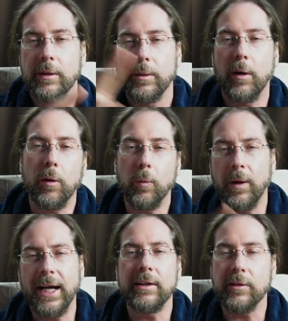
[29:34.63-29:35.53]
all
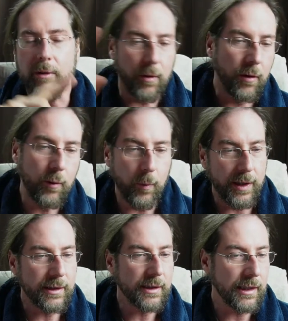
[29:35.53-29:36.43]
white or all
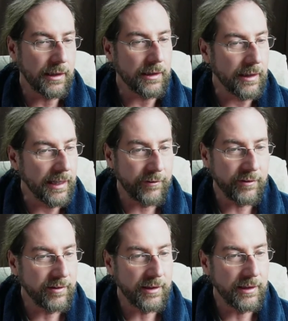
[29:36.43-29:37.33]
one color. I haven't
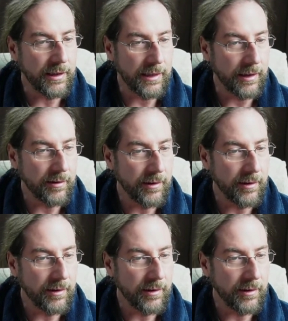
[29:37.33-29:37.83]
seen that yet.